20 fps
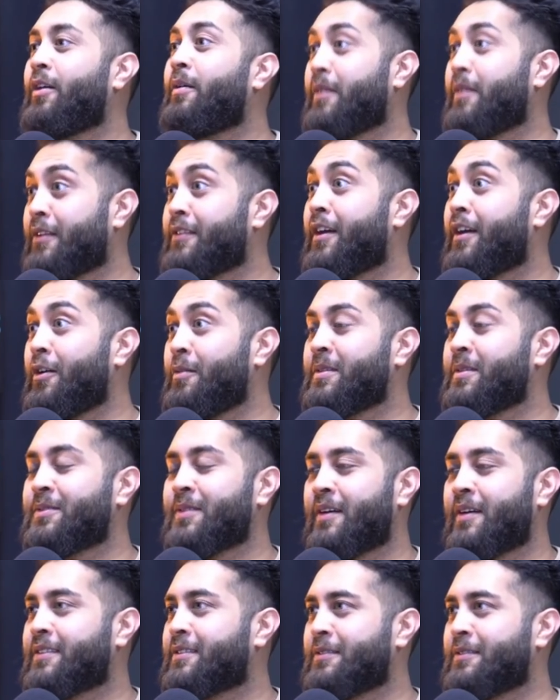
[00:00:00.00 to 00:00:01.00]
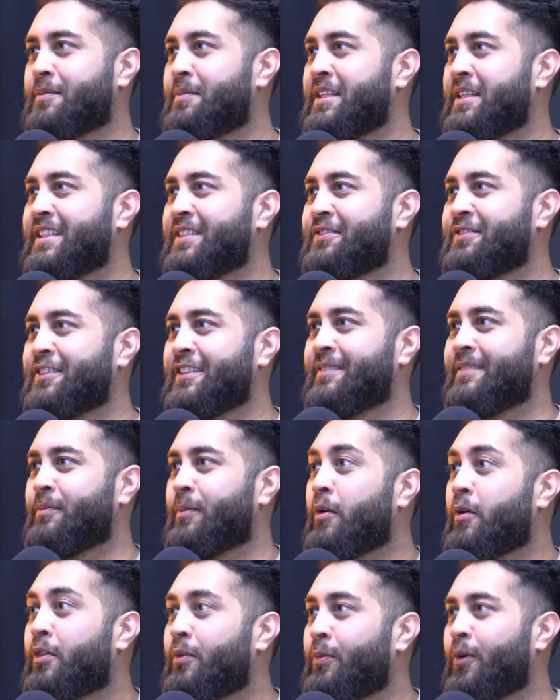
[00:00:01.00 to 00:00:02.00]
at home. Yeah. He was at home as well, so it was a bit different.
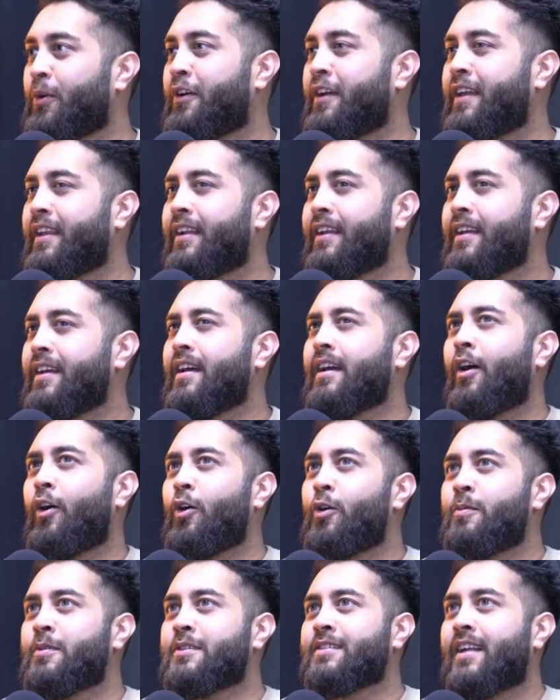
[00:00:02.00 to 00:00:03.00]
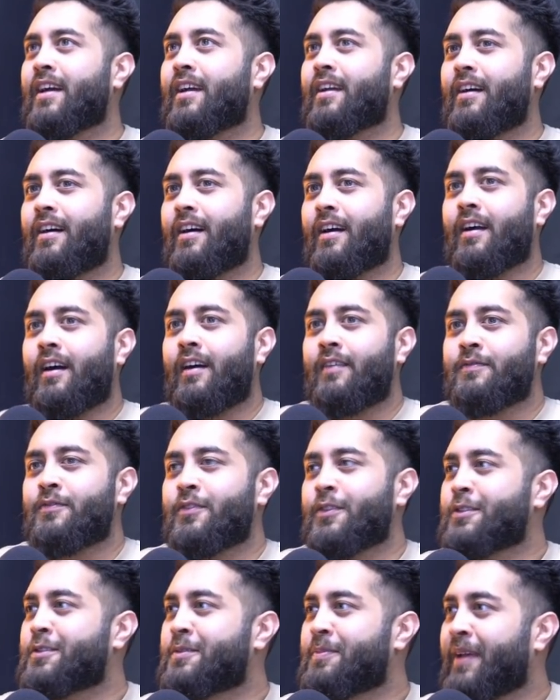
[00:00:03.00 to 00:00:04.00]
Both were in almost like a
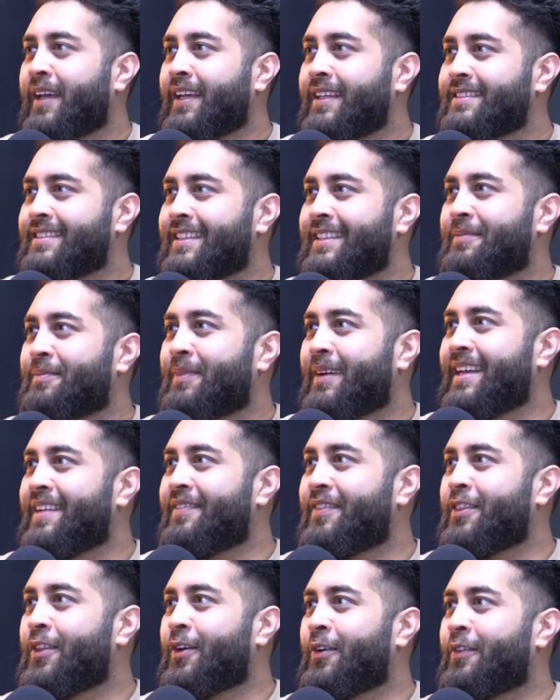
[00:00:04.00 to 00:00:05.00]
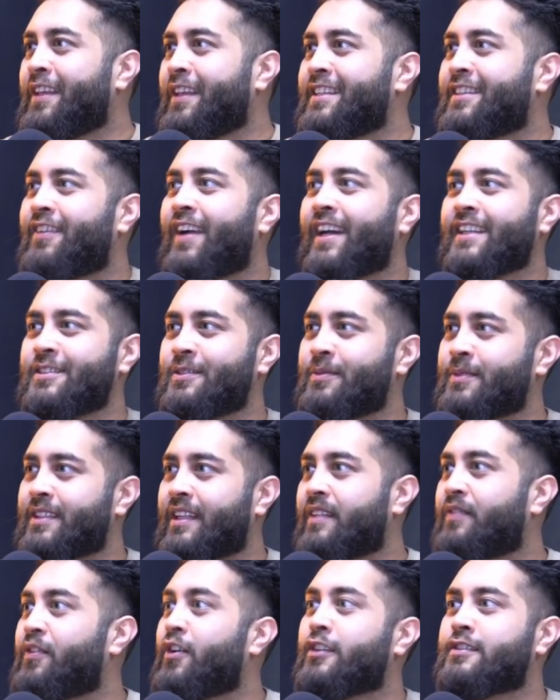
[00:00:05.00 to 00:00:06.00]
comfort space, and even though the interaction was
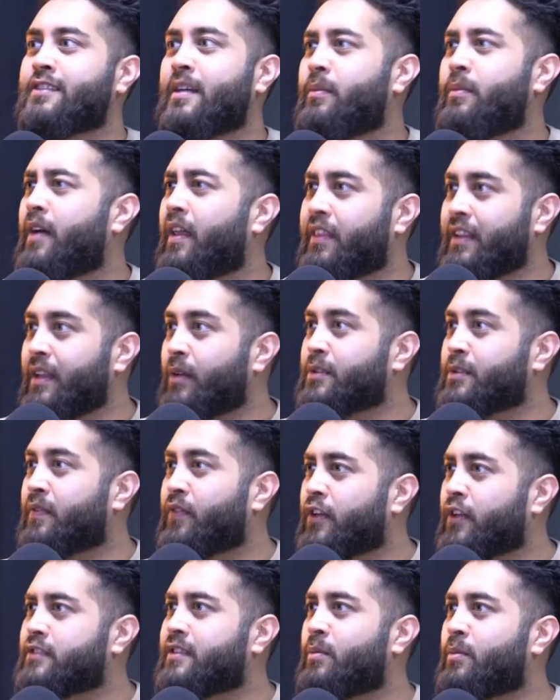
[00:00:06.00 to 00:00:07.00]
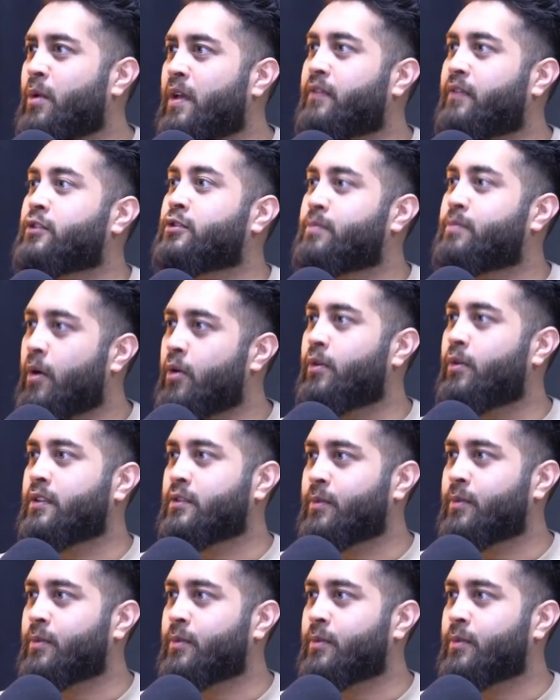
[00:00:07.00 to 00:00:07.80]
like the first time, I think that was the first time we ever spoke